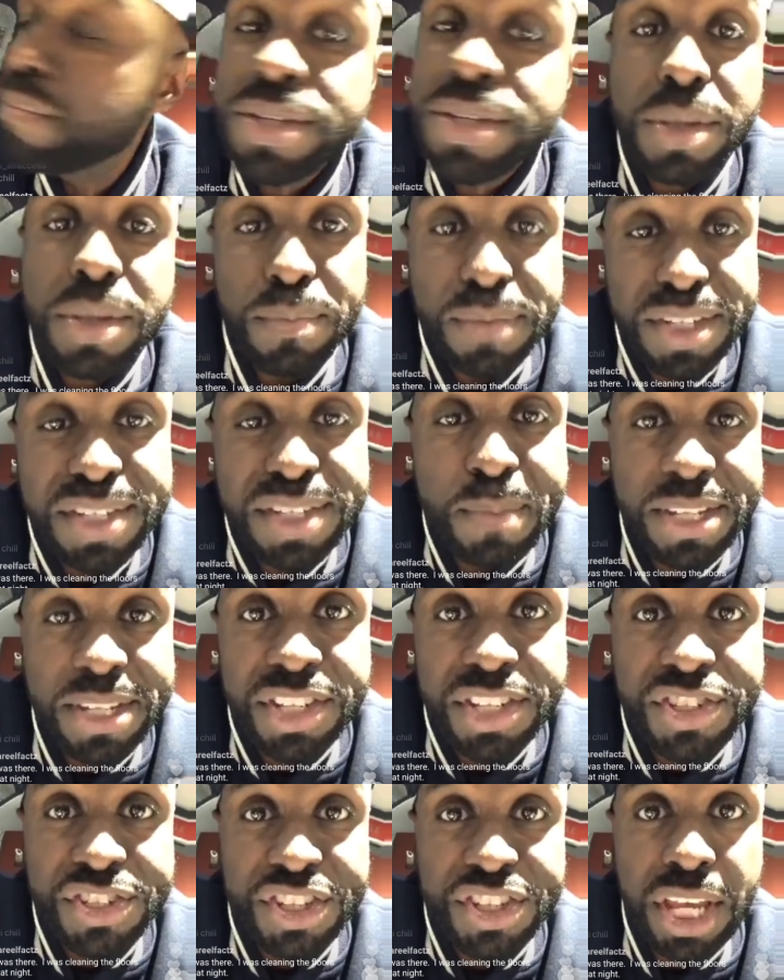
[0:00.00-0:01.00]

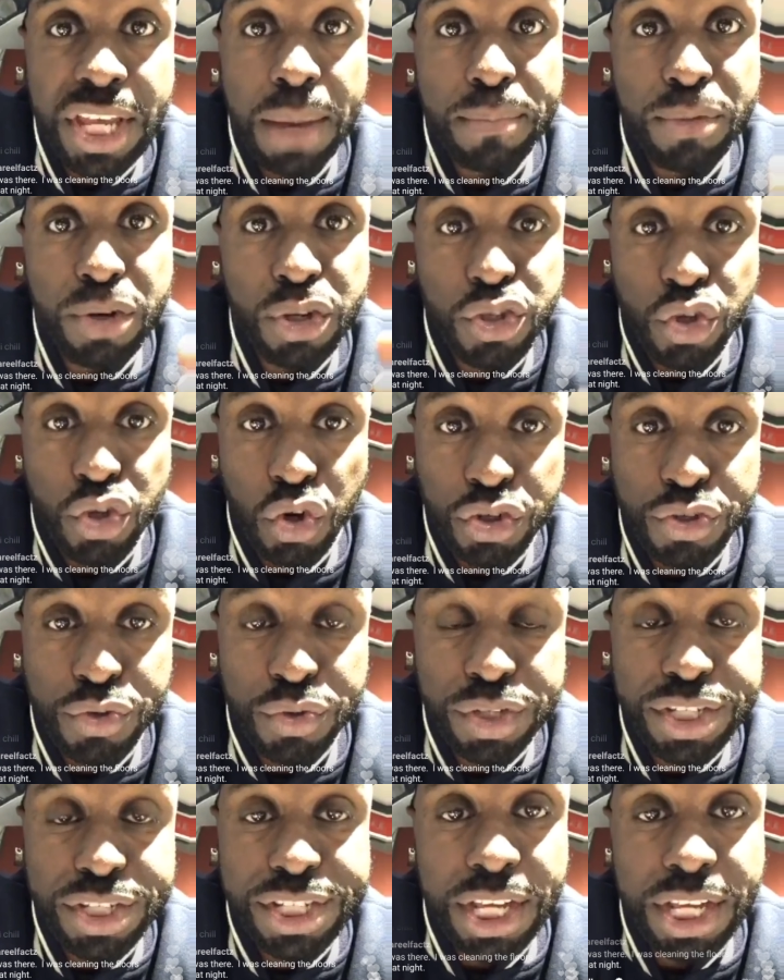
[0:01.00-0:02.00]
Mr. C, I'm going to talk to you
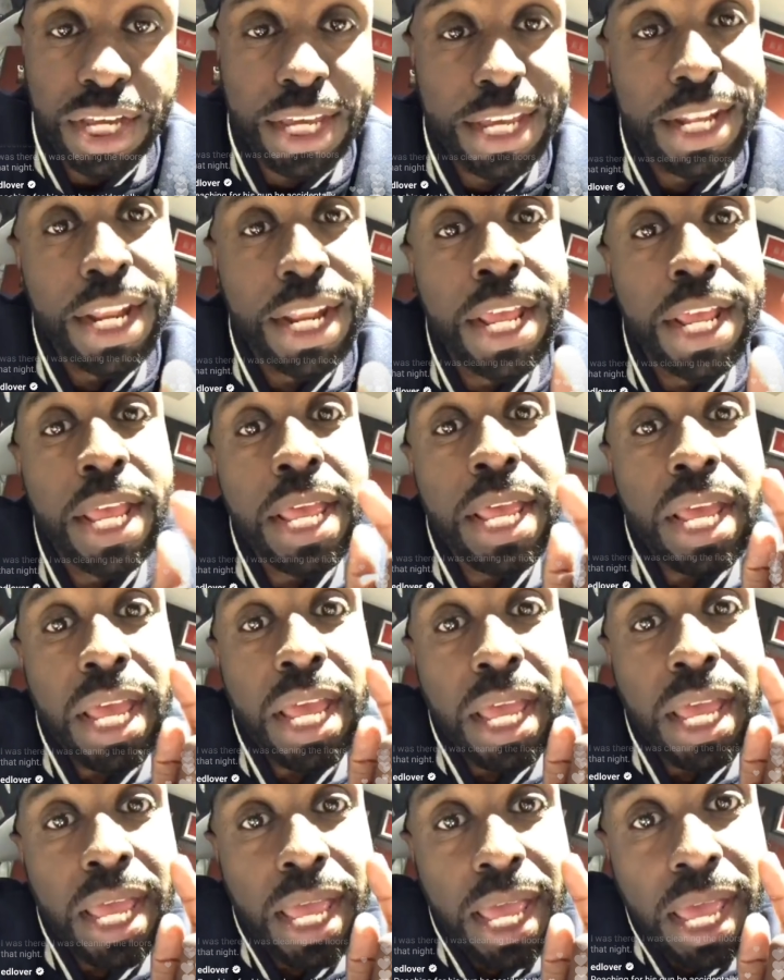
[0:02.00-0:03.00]
in a second.
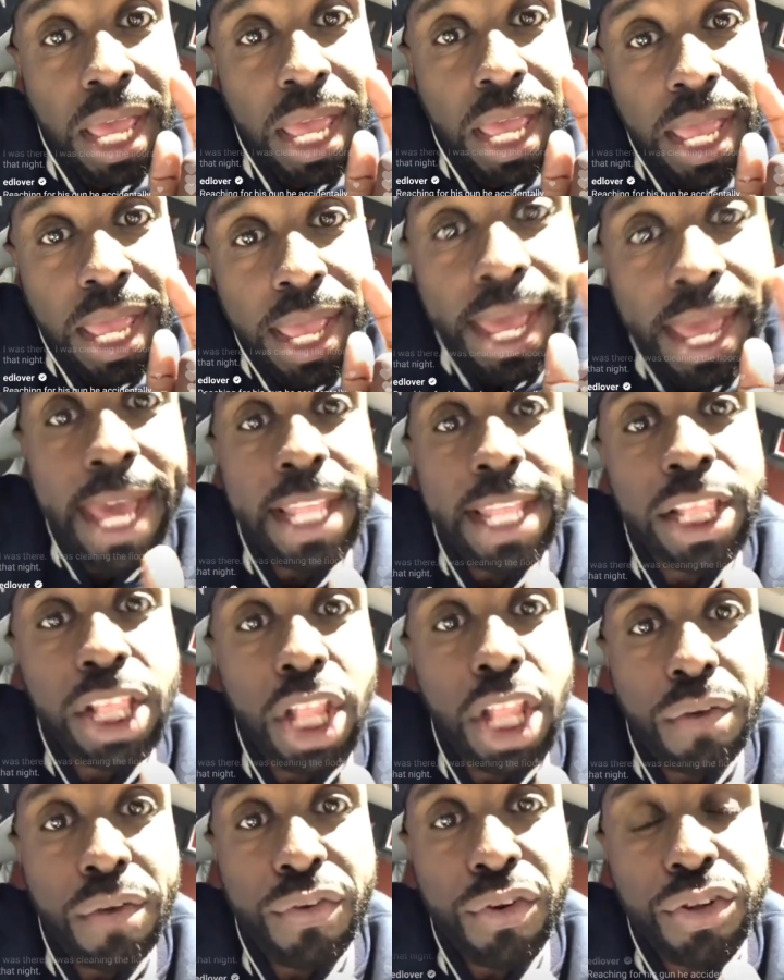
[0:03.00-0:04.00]
Ed
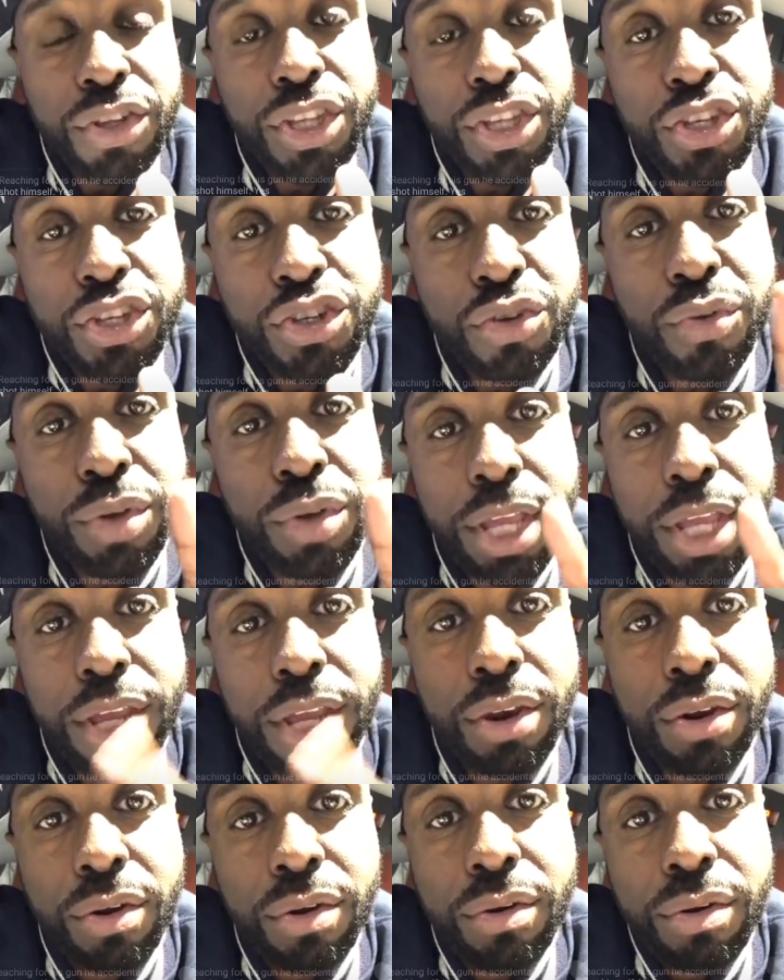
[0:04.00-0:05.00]
Lover, did you
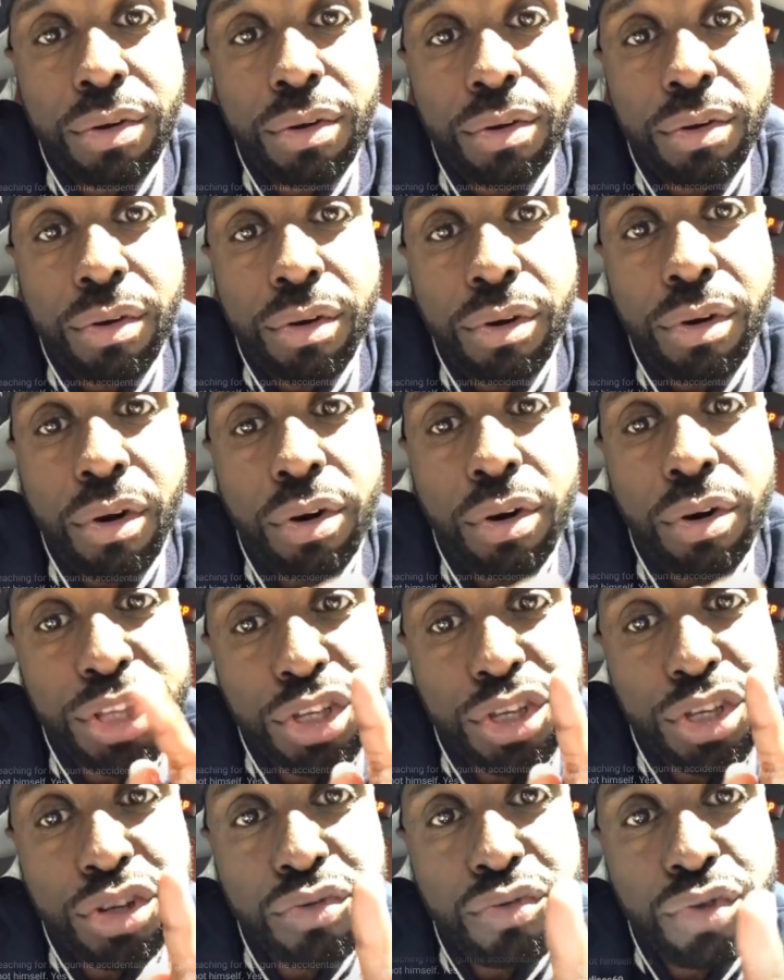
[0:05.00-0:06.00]
hear, or
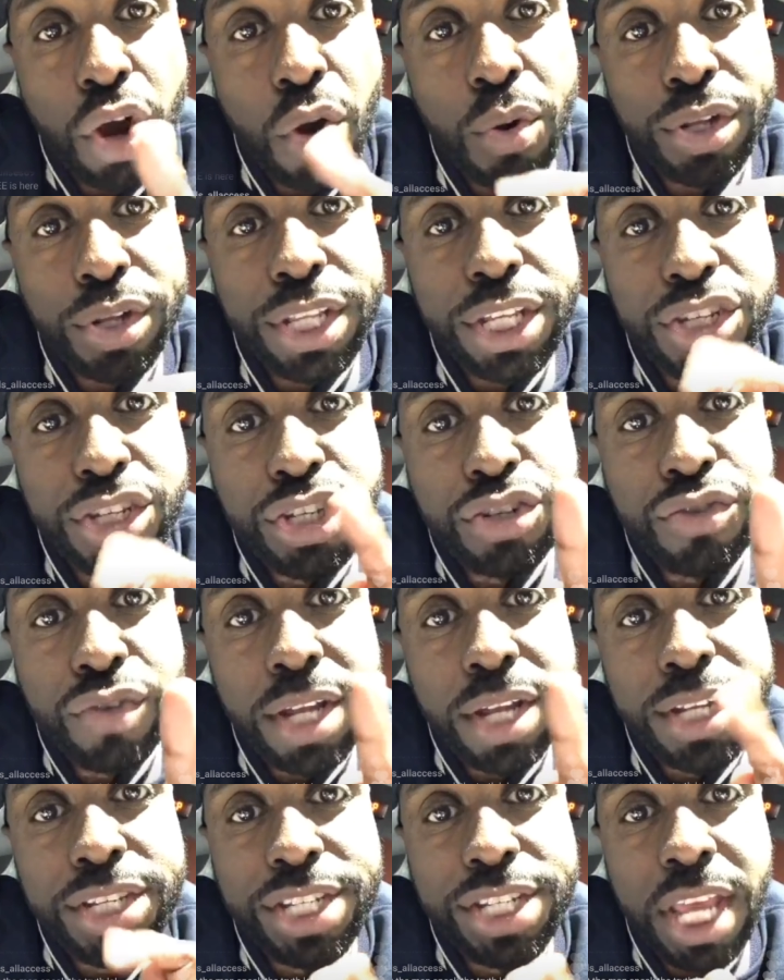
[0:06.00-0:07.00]
did you know, or did
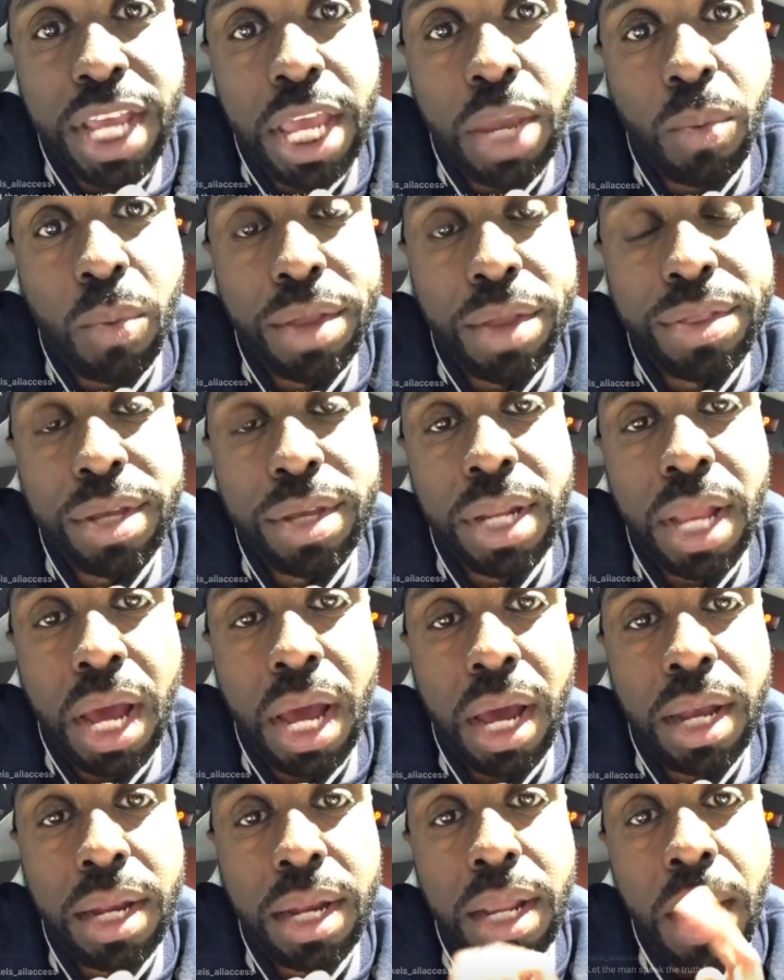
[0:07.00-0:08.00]
Stretch say whether or
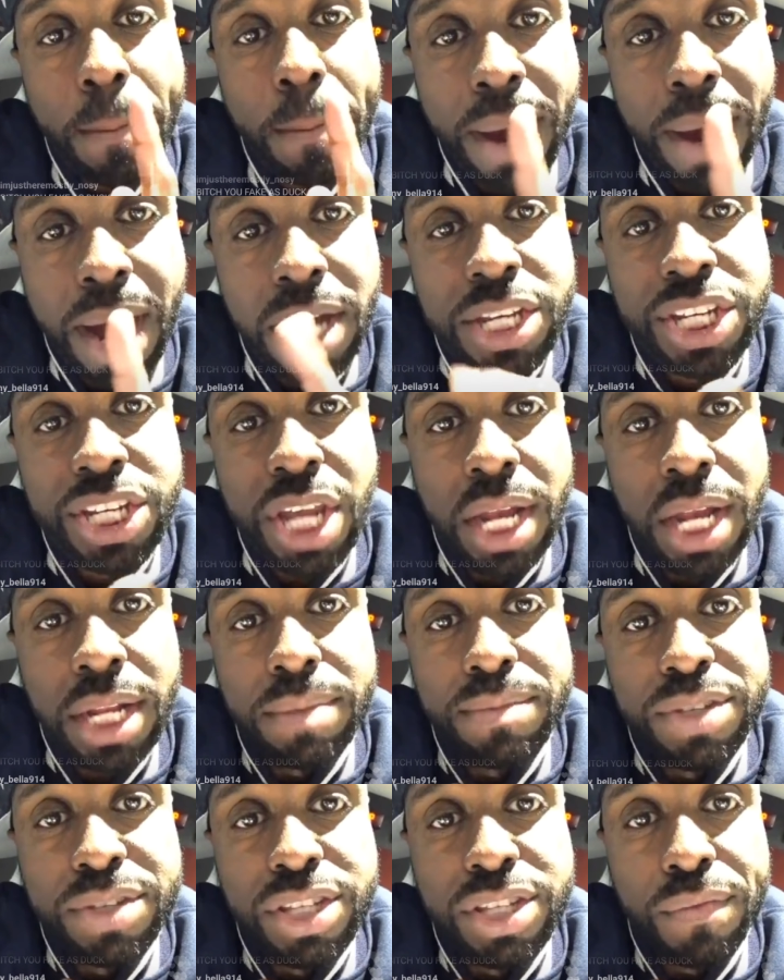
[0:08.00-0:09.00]
not Pac shot
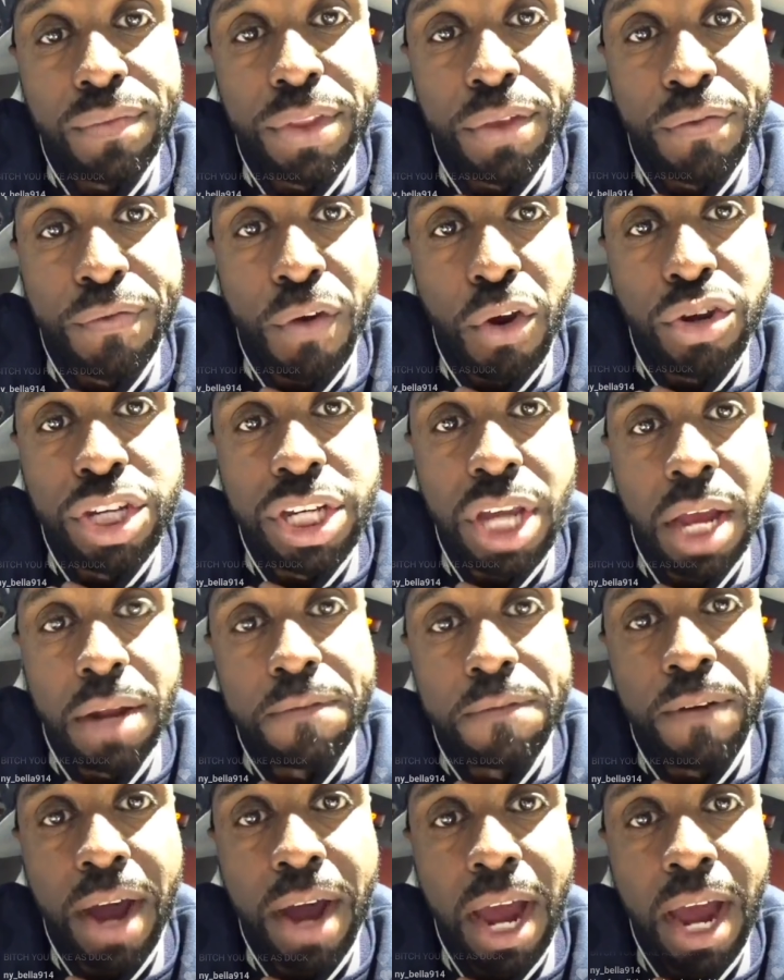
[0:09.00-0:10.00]
himself? The first shot
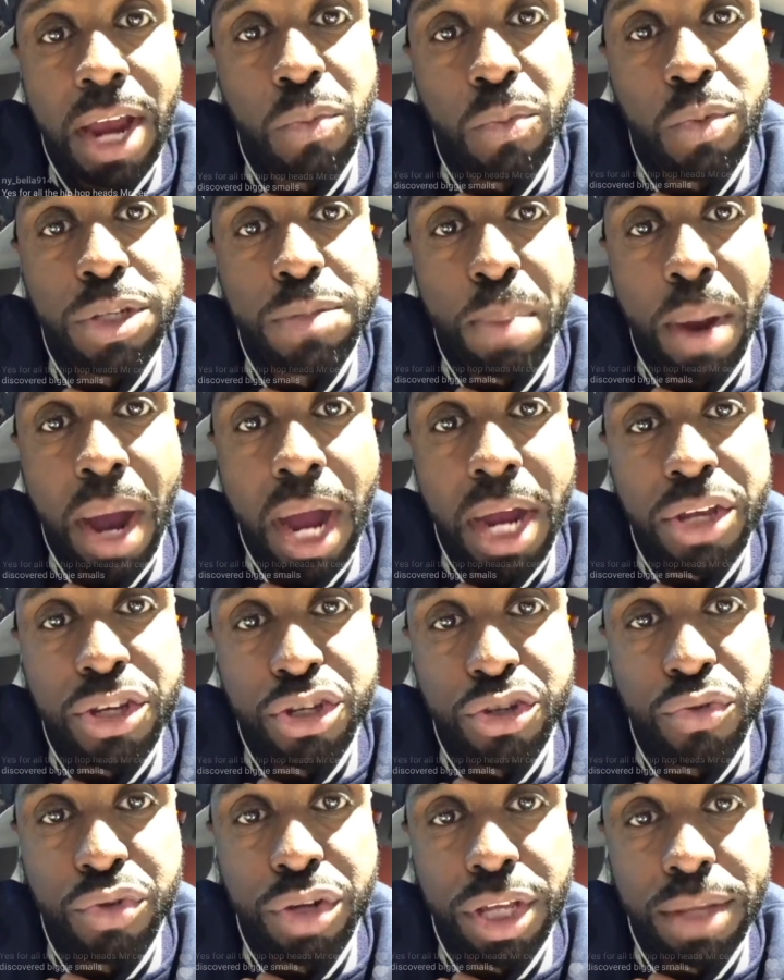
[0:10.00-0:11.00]
fired was Pac
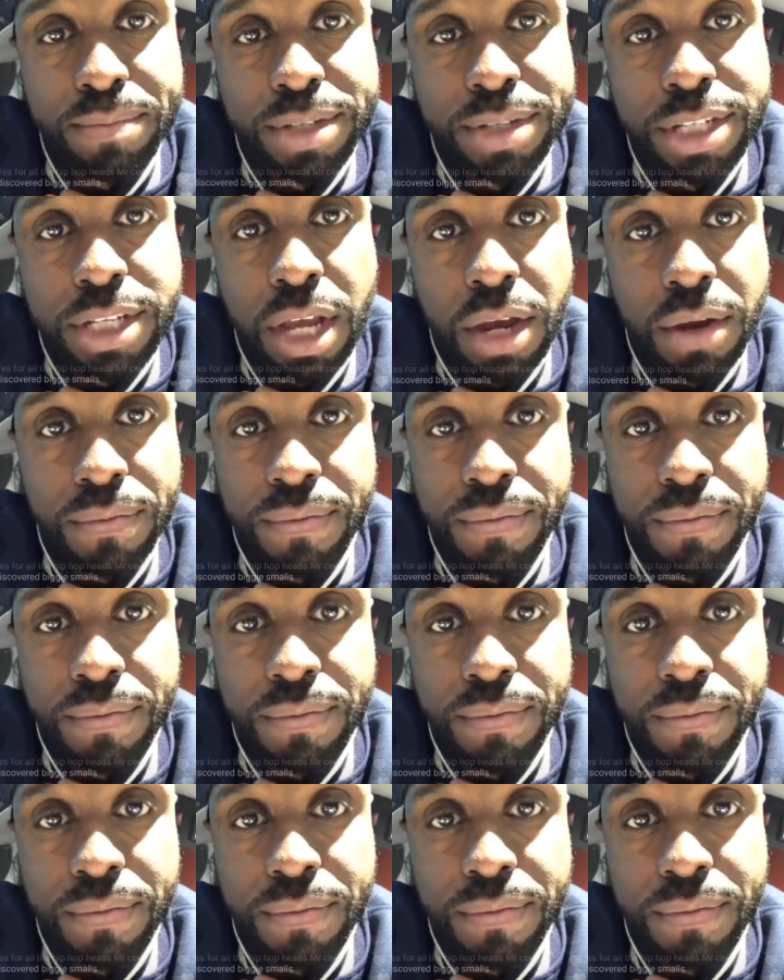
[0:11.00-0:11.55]
shooting himself.